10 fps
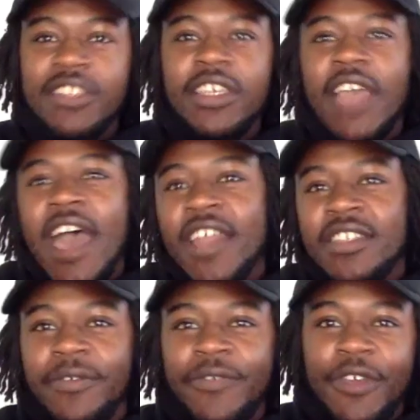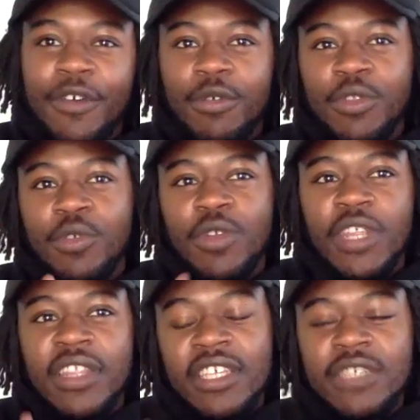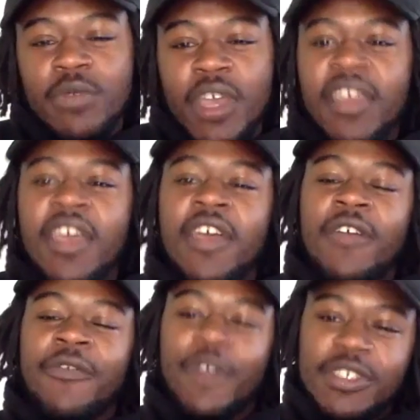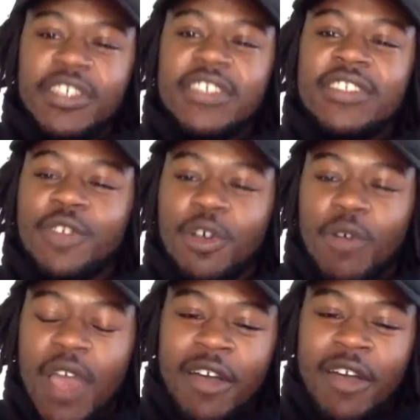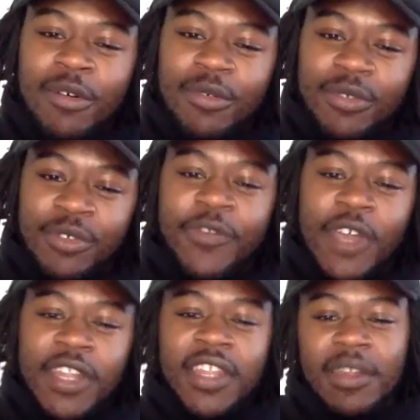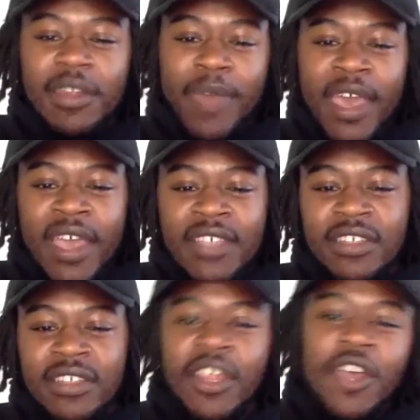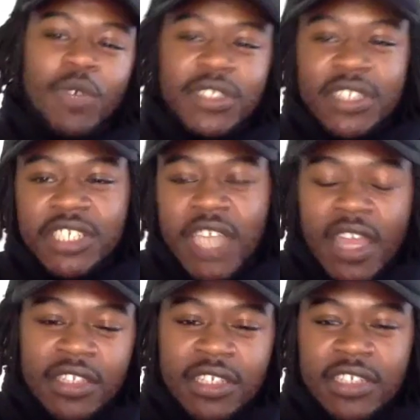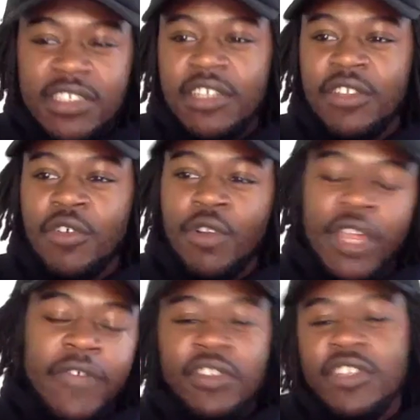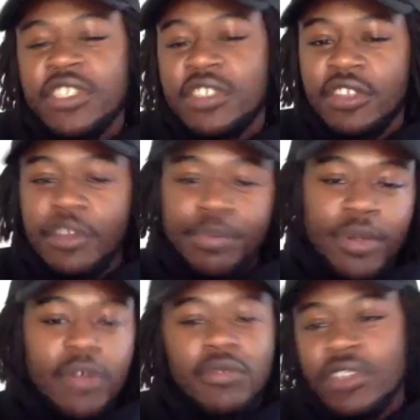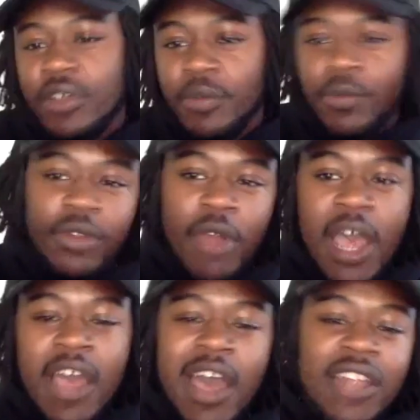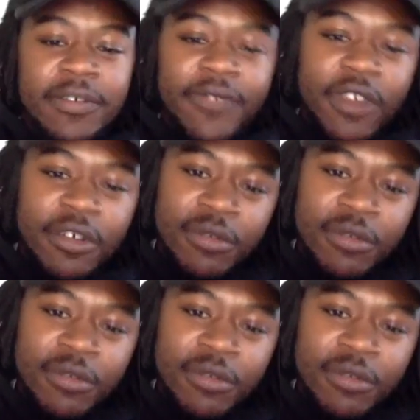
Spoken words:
it feel doing it this way versus how you've done it in the past, and what's the challenges or even just the pros, and how does it feel?